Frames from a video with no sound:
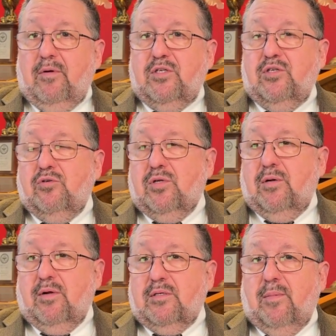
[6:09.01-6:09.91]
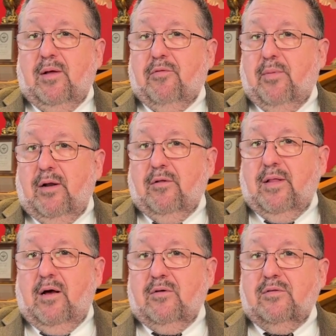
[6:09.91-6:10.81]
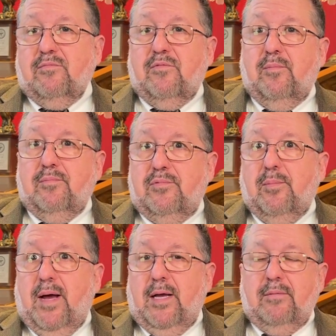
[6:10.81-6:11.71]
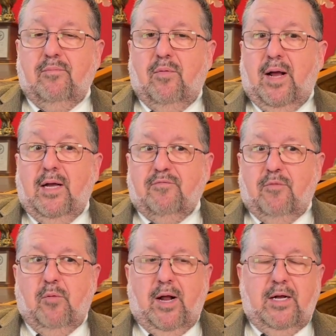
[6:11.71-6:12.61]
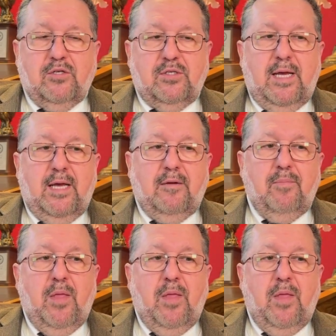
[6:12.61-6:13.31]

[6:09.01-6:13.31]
which usually runs about $300,000 from what I understand.